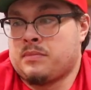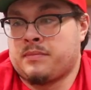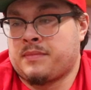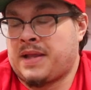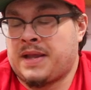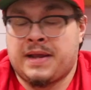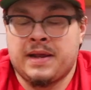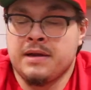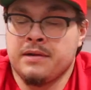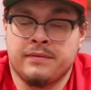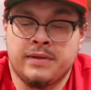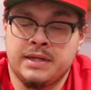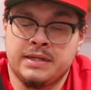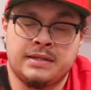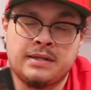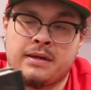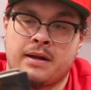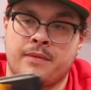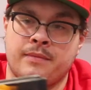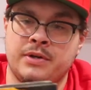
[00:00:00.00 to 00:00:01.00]
I kind of
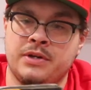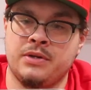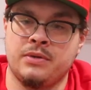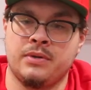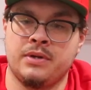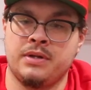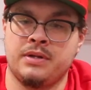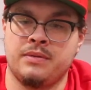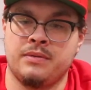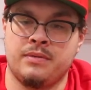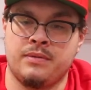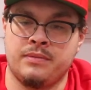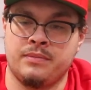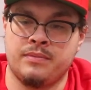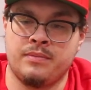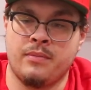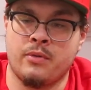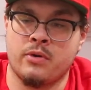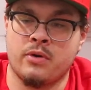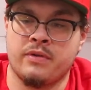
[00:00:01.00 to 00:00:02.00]
liked it. I went into it
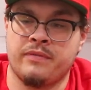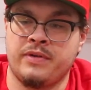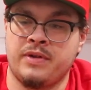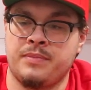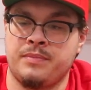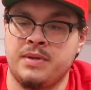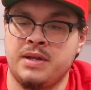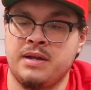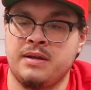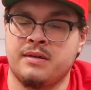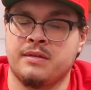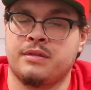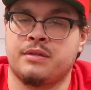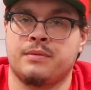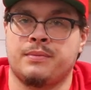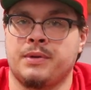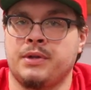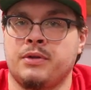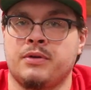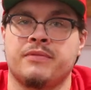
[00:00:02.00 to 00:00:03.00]
more of it being a
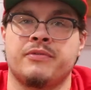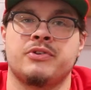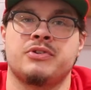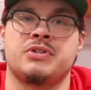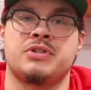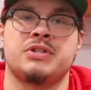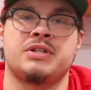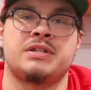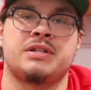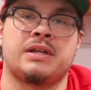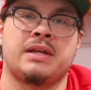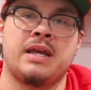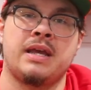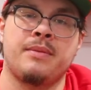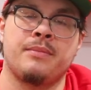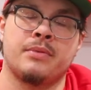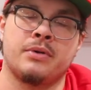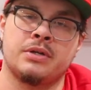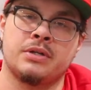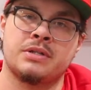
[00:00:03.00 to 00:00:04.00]
thriller versus just a
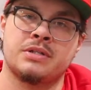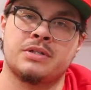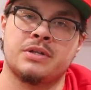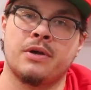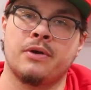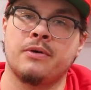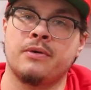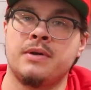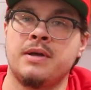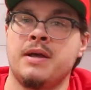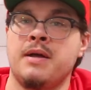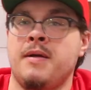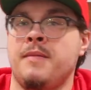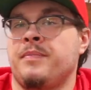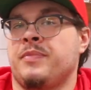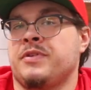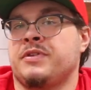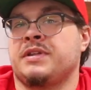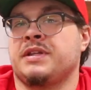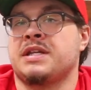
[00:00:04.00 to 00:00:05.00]
King book, so
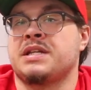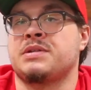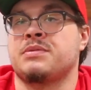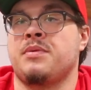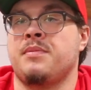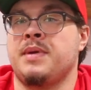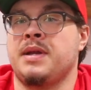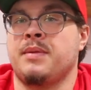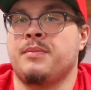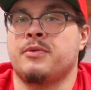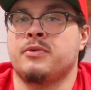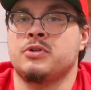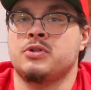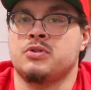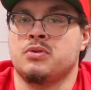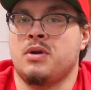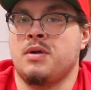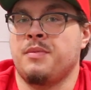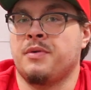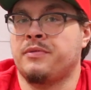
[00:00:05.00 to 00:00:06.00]
think that's what made it more
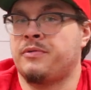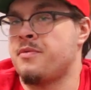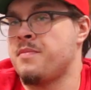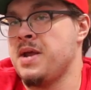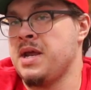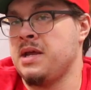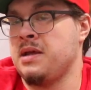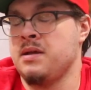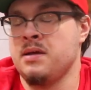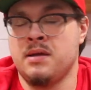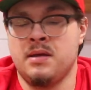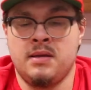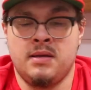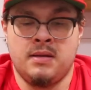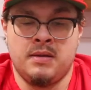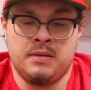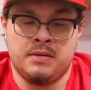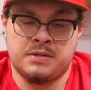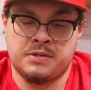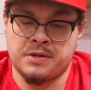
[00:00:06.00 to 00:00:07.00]
enjoyable for me.
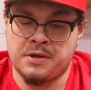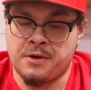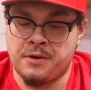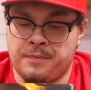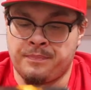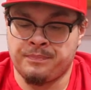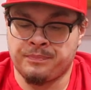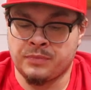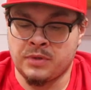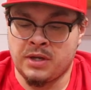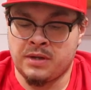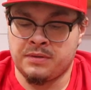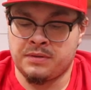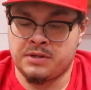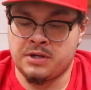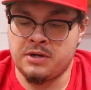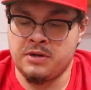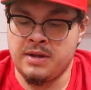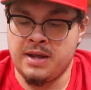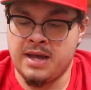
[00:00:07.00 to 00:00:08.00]
So
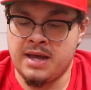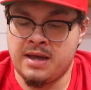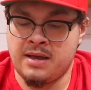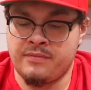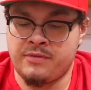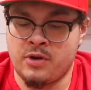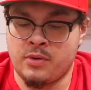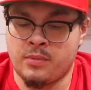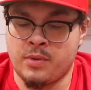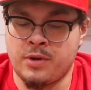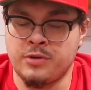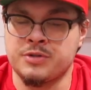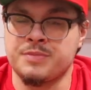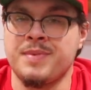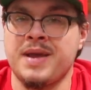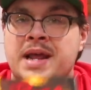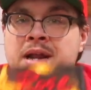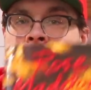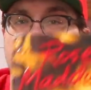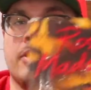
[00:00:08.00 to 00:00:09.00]
there you have Rose
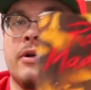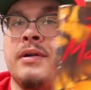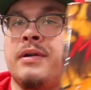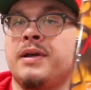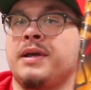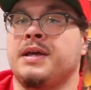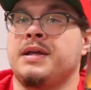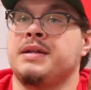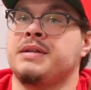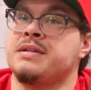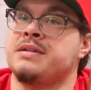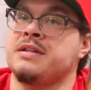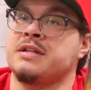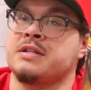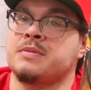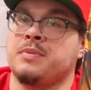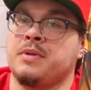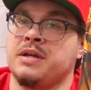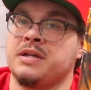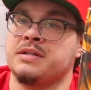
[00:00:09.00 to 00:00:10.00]
Madder in
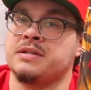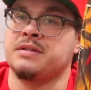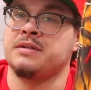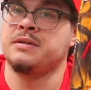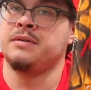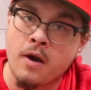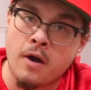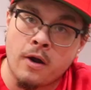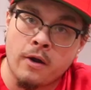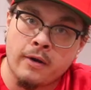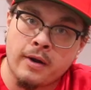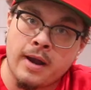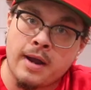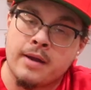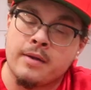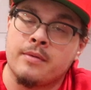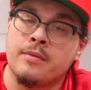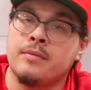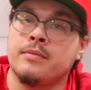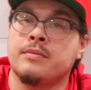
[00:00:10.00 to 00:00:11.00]
sixth place. All
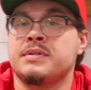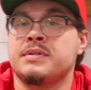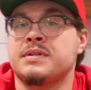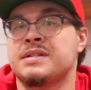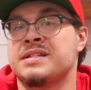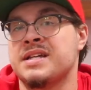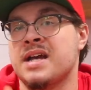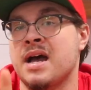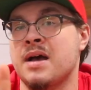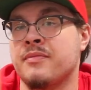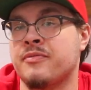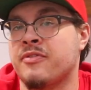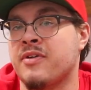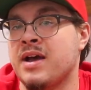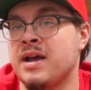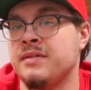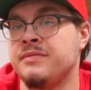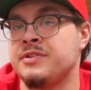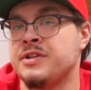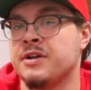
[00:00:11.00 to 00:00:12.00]
right, top
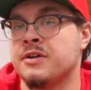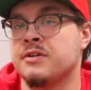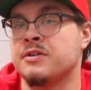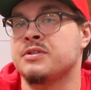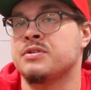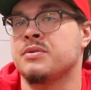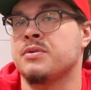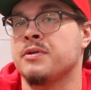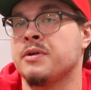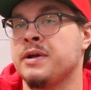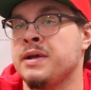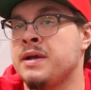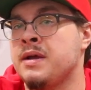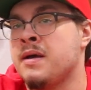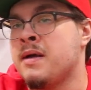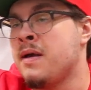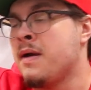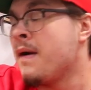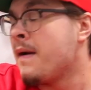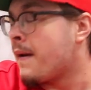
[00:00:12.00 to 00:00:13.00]
five territory.
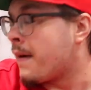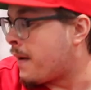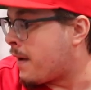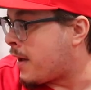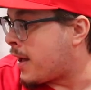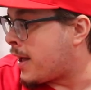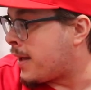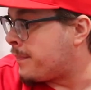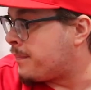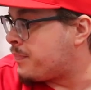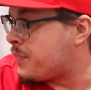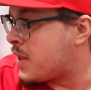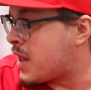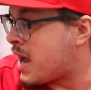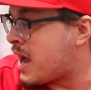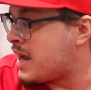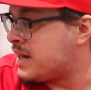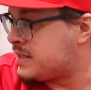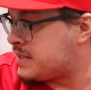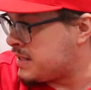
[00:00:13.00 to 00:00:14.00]
Um,
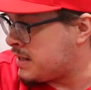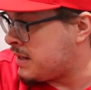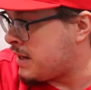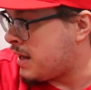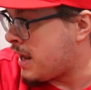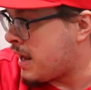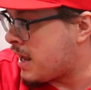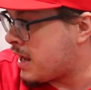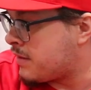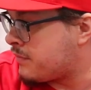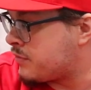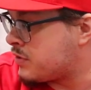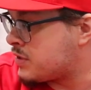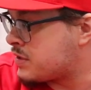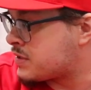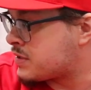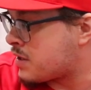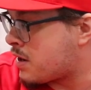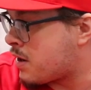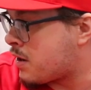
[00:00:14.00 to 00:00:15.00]
I did have
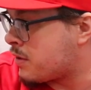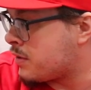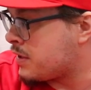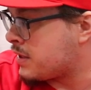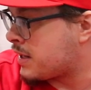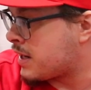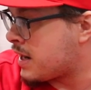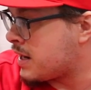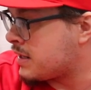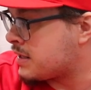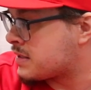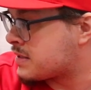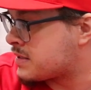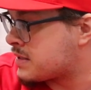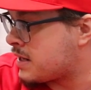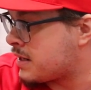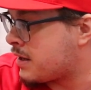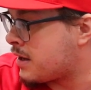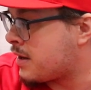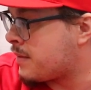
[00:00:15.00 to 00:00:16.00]
this already kind of
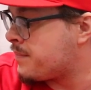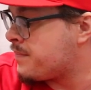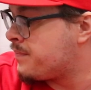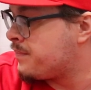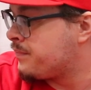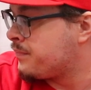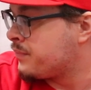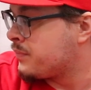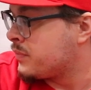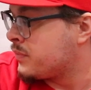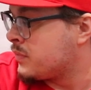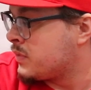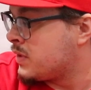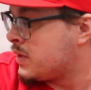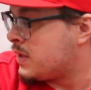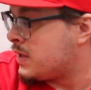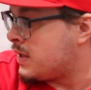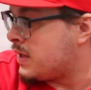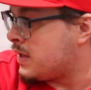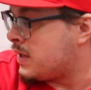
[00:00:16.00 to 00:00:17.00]
set up
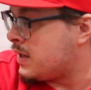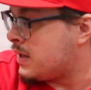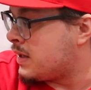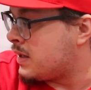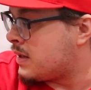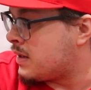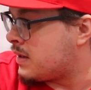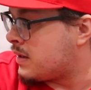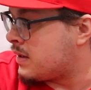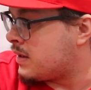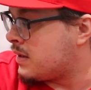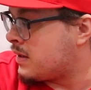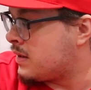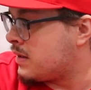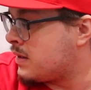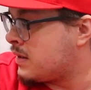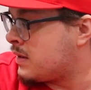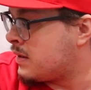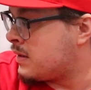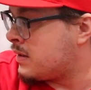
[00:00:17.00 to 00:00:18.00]

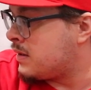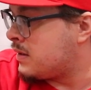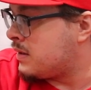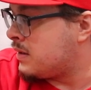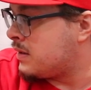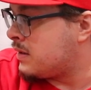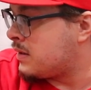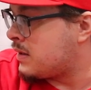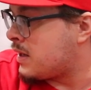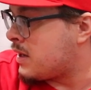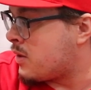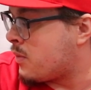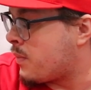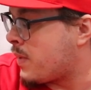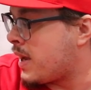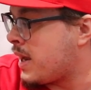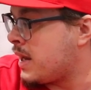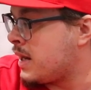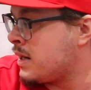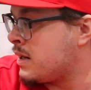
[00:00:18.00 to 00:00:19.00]
uh, in a
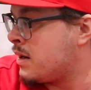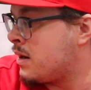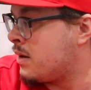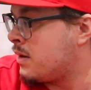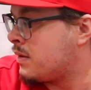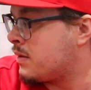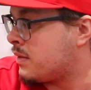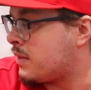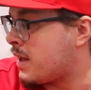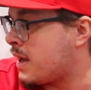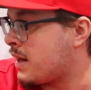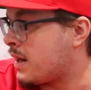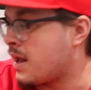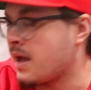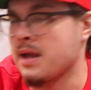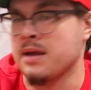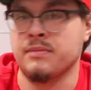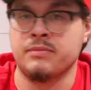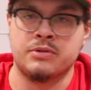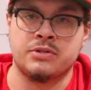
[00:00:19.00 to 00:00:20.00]
way that
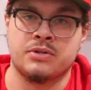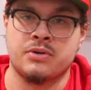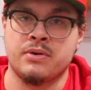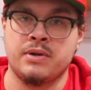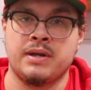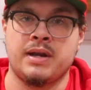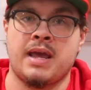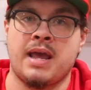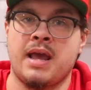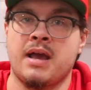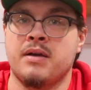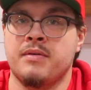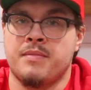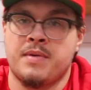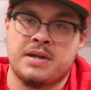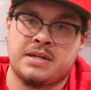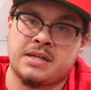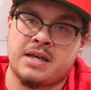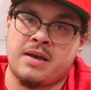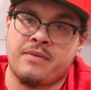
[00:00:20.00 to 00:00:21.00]
I was going to have
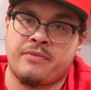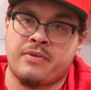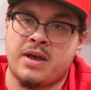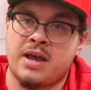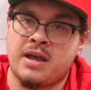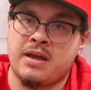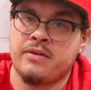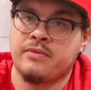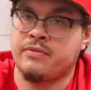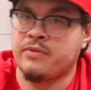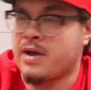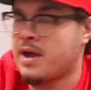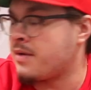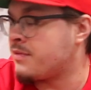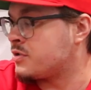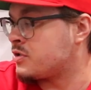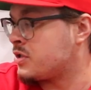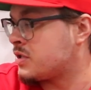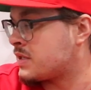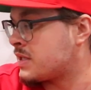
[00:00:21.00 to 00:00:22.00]
my top five
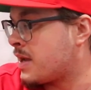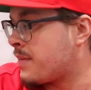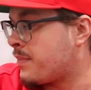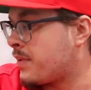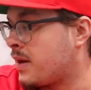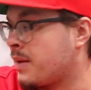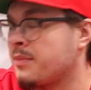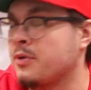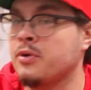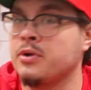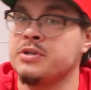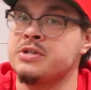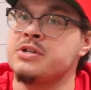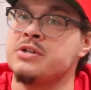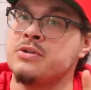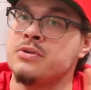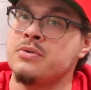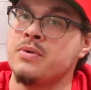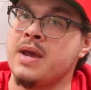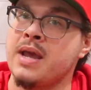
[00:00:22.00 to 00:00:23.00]
obviously set, but I'm going to
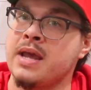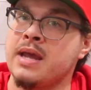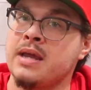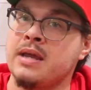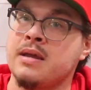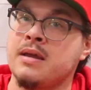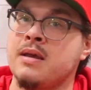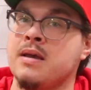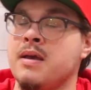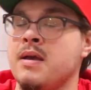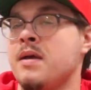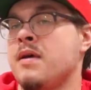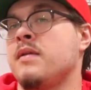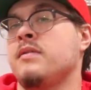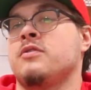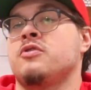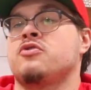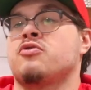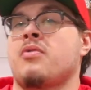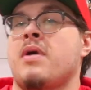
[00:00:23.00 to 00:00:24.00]
do a
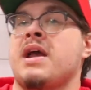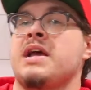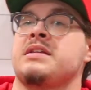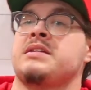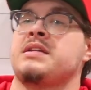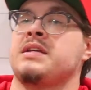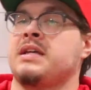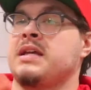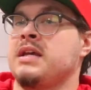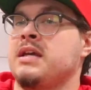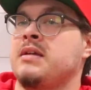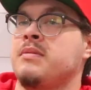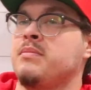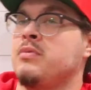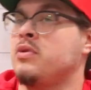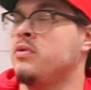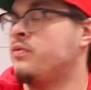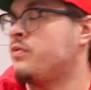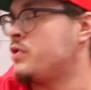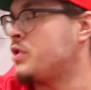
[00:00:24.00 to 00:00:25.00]
drastic in
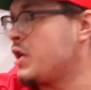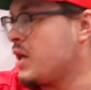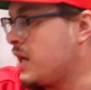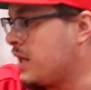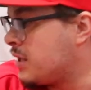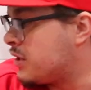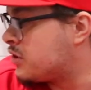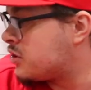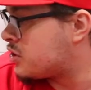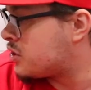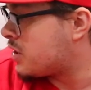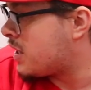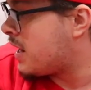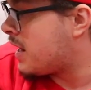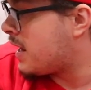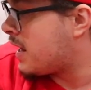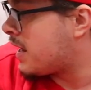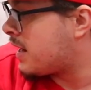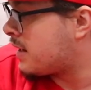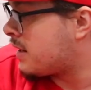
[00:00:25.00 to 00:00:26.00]
move change,
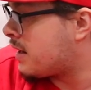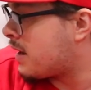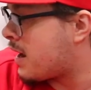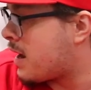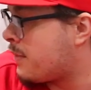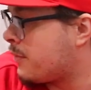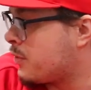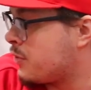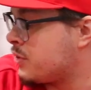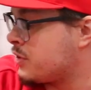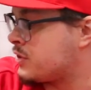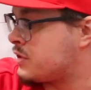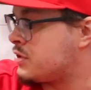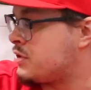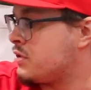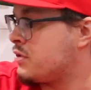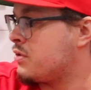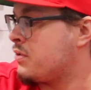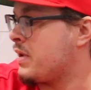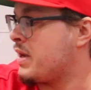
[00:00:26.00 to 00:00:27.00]
and I'm going to
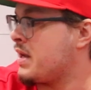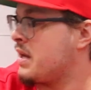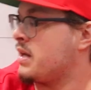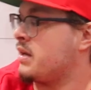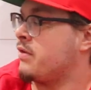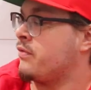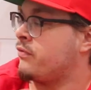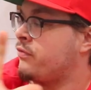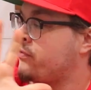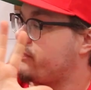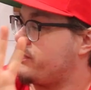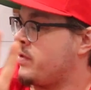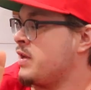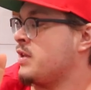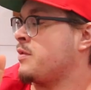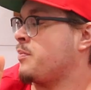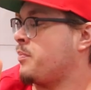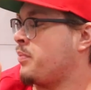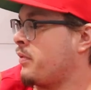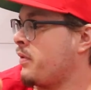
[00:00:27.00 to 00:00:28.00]
do in
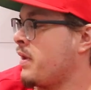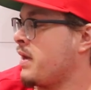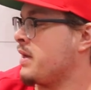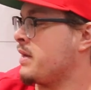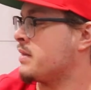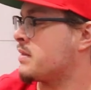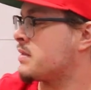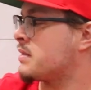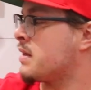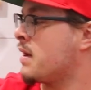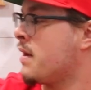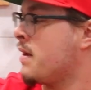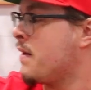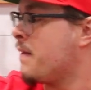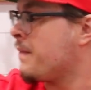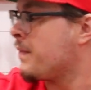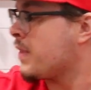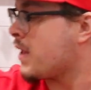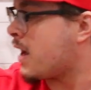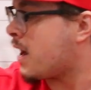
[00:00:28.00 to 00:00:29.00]
fifth place.
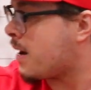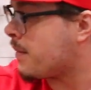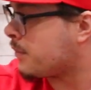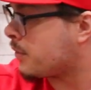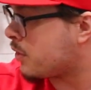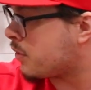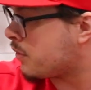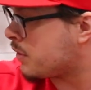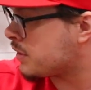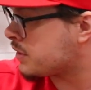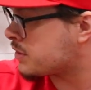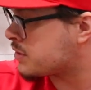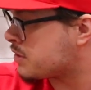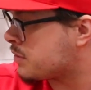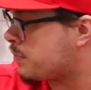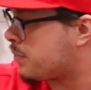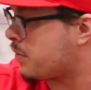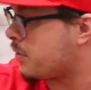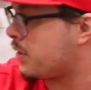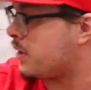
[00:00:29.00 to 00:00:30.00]
I'm going
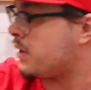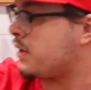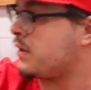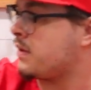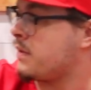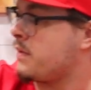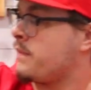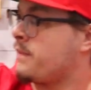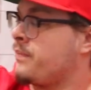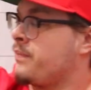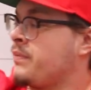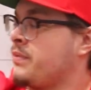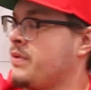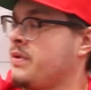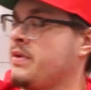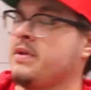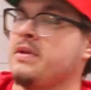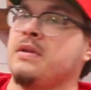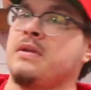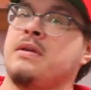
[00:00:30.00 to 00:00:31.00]
to put
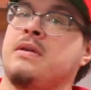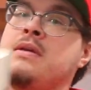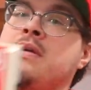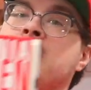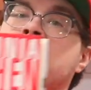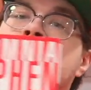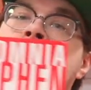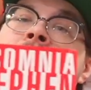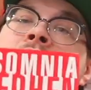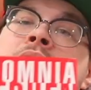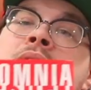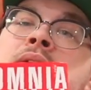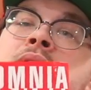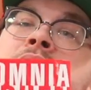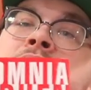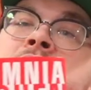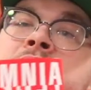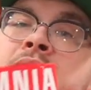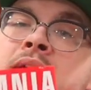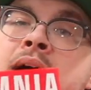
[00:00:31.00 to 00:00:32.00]

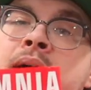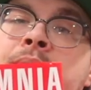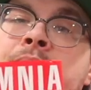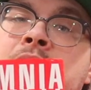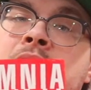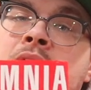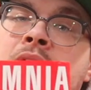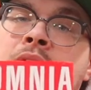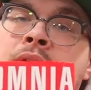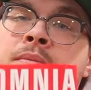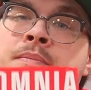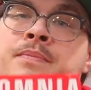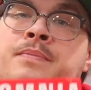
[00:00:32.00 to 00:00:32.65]
Insomnia.